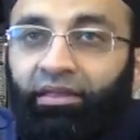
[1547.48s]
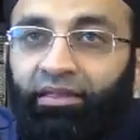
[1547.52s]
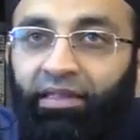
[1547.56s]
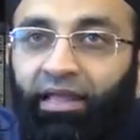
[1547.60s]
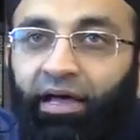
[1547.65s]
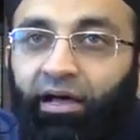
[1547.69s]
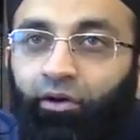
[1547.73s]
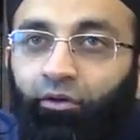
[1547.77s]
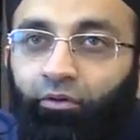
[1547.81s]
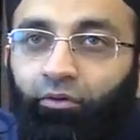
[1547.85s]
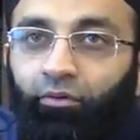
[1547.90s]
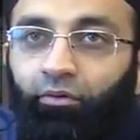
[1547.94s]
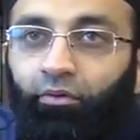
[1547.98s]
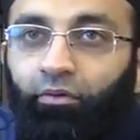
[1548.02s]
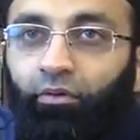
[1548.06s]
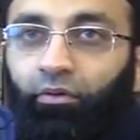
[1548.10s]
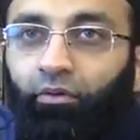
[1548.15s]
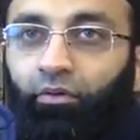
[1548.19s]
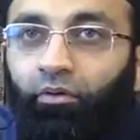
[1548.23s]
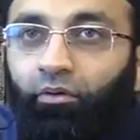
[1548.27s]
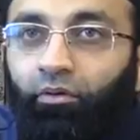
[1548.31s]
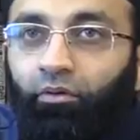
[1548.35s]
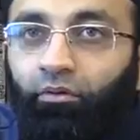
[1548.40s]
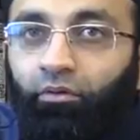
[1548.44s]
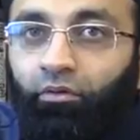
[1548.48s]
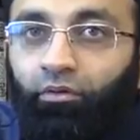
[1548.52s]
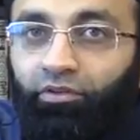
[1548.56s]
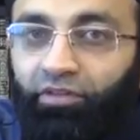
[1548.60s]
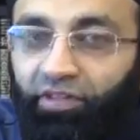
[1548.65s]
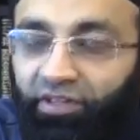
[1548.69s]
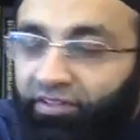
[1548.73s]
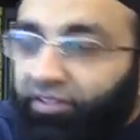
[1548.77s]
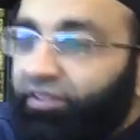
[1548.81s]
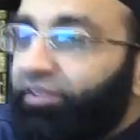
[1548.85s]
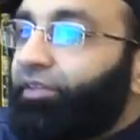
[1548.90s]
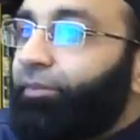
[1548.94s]
Now,
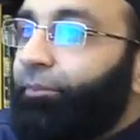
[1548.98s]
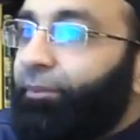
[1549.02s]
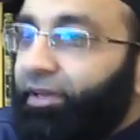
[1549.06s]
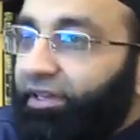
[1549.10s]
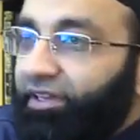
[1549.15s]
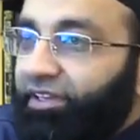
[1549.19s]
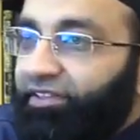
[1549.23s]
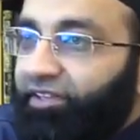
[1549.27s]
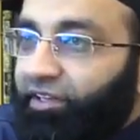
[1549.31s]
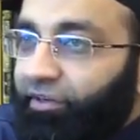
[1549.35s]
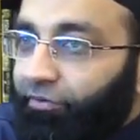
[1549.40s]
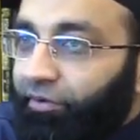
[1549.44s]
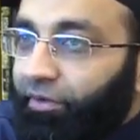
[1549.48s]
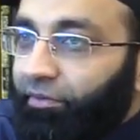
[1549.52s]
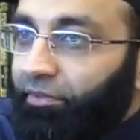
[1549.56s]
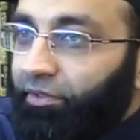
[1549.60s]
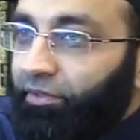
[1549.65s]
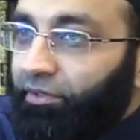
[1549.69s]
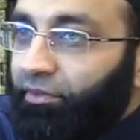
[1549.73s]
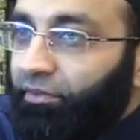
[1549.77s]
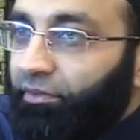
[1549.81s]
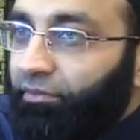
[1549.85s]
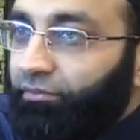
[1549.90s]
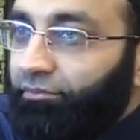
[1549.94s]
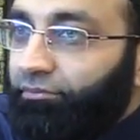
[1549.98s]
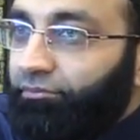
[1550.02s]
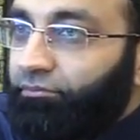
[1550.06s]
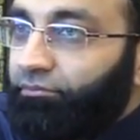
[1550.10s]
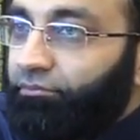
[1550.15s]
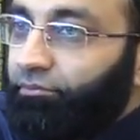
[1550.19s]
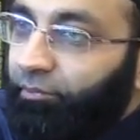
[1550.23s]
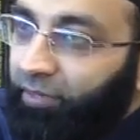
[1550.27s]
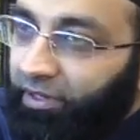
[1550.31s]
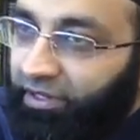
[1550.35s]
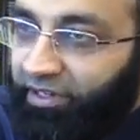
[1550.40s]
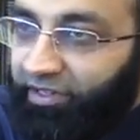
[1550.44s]
this is a big disagreement.
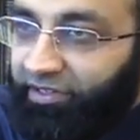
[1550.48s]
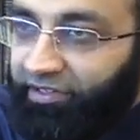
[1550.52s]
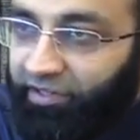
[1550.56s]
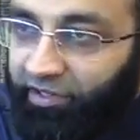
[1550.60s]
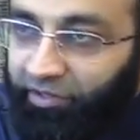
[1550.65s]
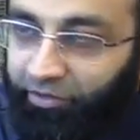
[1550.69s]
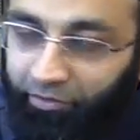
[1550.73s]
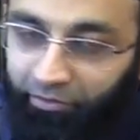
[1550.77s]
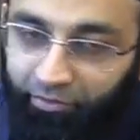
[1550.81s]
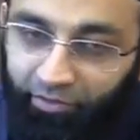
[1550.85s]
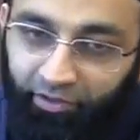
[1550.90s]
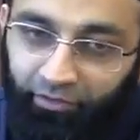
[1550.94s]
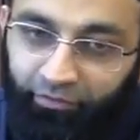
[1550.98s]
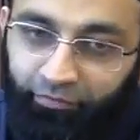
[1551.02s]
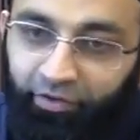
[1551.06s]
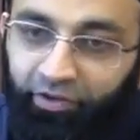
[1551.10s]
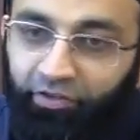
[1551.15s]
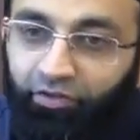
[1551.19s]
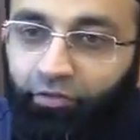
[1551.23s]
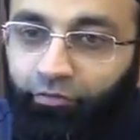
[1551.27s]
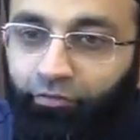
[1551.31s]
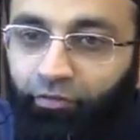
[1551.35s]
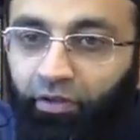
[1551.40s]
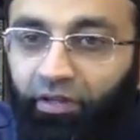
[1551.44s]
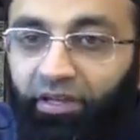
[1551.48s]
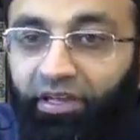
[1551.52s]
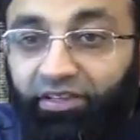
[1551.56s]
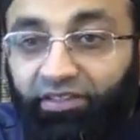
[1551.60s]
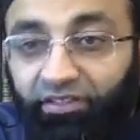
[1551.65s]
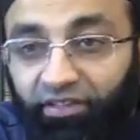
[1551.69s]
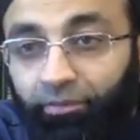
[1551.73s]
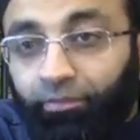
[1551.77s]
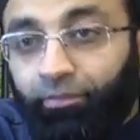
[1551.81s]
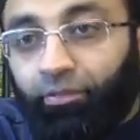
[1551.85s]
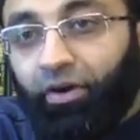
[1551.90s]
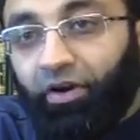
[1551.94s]
Big disagreement. First of all,
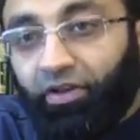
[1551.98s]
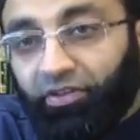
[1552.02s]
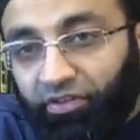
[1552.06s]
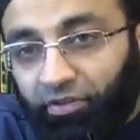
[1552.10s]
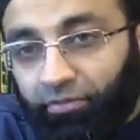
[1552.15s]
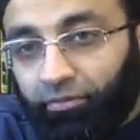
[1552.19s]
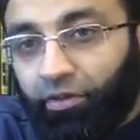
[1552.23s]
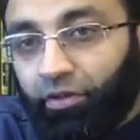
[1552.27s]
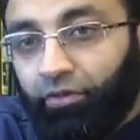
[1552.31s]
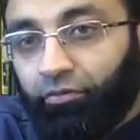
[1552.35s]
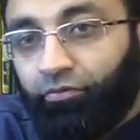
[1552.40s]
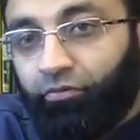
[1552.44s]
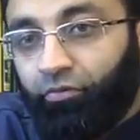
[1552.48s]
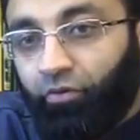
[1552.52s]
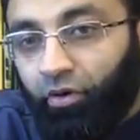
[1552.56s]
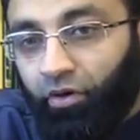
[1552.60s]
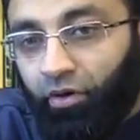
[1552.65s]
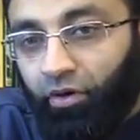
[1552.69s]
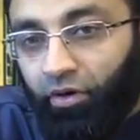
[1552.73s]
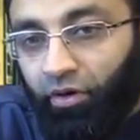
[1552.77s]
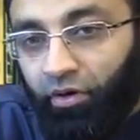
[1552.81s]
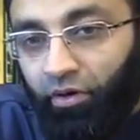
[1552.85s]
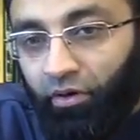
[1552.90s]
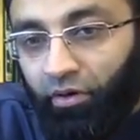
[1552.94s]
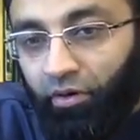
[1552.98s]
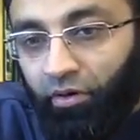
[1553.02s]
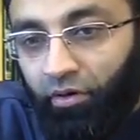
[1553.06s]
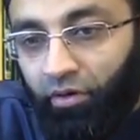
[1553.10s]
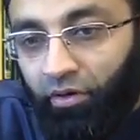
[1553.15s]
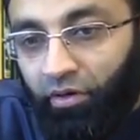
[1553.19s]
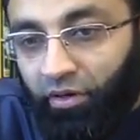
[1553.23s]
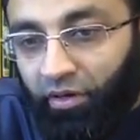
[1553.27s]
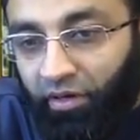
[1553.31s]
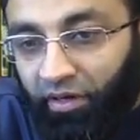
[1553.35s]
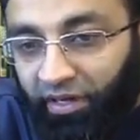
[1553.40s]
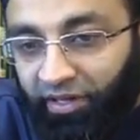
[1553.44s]
is it possible
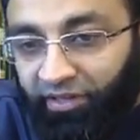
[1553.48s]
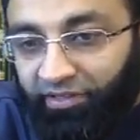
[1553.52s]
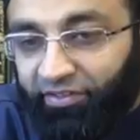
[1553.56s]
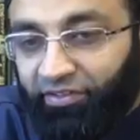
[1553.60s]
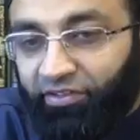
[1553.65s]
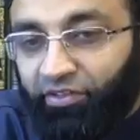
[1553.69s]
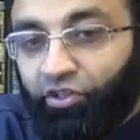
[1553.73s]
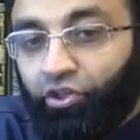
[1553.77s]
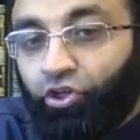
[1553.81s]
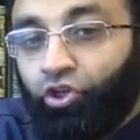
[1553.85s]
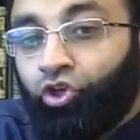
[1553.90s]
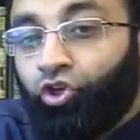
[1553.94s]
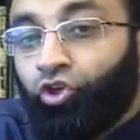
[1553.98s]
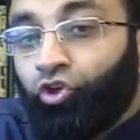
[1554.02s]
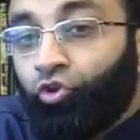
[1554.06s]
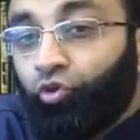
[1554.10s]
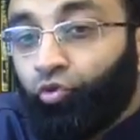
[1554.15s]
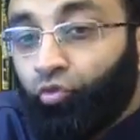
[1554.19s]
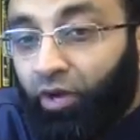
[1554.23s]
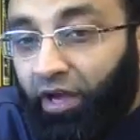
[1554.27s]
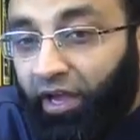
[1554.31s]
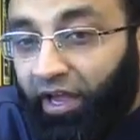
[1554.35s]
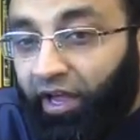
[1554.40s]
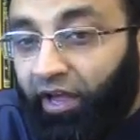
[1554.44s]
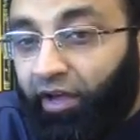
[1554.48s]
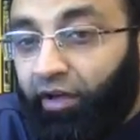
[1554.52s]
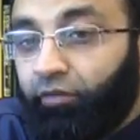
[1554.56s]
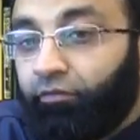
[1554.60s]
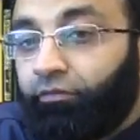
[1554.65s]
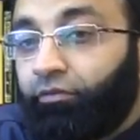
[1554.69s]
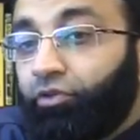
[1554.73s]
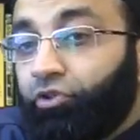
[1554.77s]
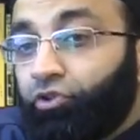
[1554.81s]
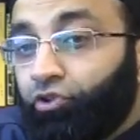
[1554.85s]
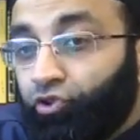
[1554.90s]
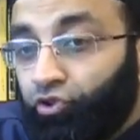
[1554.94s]
for us to
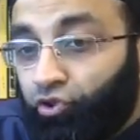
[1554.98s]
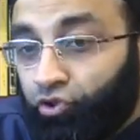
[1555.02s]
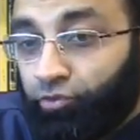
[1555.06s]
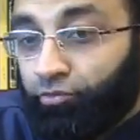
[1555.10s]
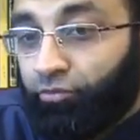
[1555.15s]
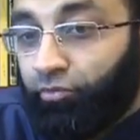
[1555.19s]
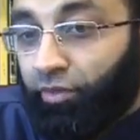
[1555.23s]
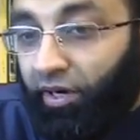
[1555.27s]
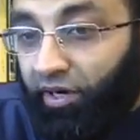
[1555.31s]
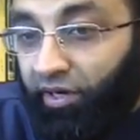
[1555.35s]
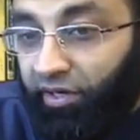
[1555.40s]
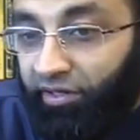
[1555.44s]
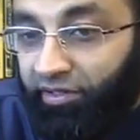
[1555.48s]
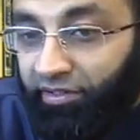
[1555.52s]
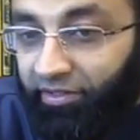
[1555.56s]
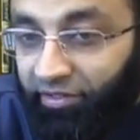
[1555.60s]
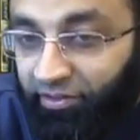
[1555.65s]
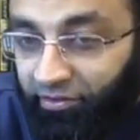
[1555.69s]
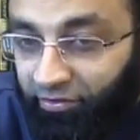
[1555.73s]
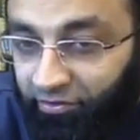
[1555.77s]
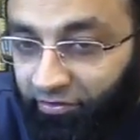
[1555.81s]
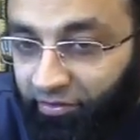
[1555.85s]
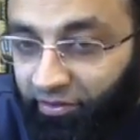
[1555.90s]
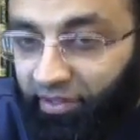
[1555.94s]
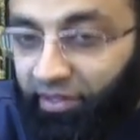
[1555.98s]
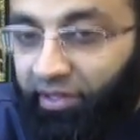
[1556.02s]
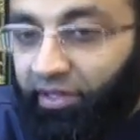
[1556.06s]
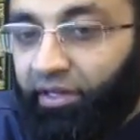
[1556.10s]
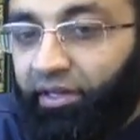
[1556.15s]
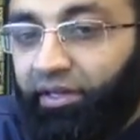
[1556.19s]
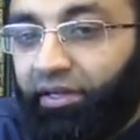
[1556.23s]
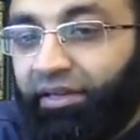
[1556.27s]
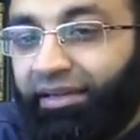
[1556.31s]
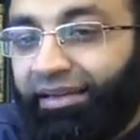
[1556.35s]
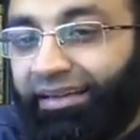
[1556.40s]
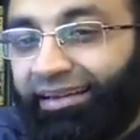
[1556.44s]
have Jummah
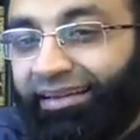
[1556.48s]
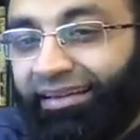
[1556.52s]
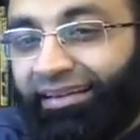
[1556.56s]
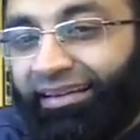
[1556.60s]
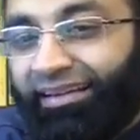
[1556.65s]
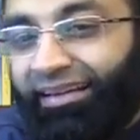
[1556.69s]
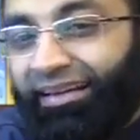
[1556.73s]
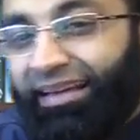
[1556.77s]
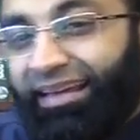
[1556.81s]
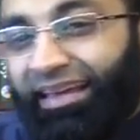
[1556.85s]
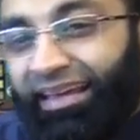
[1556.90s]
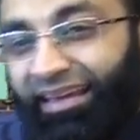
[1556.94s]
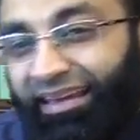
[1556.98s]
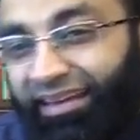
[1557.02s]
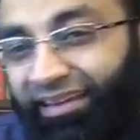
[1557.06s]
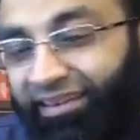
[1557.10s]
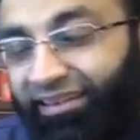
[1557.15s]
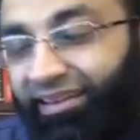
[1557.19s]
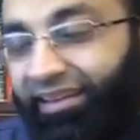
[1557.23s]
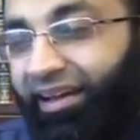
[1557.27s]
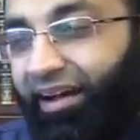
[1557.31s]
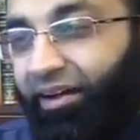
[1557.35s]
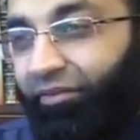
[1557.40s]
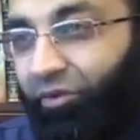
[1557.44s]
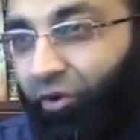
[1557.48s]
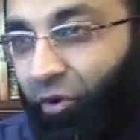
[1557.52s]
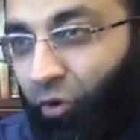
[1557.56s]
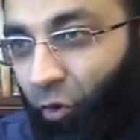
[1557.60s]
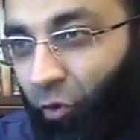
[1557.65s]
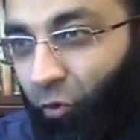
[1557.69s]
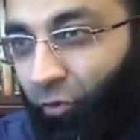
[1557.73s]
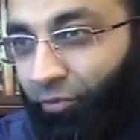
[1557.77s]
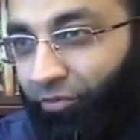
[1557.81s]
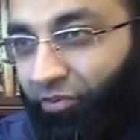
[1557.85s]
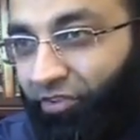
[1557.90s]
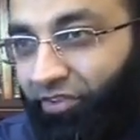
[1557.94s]
Salah in our
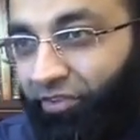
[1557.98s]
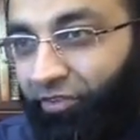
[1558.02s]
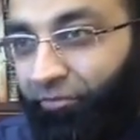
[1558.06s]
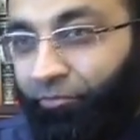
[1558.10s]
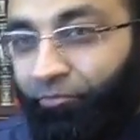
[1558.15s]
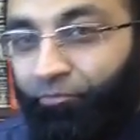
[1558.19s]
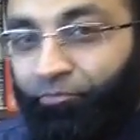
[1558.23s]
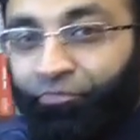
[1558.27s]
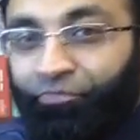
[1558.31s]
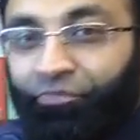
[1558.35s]
homes?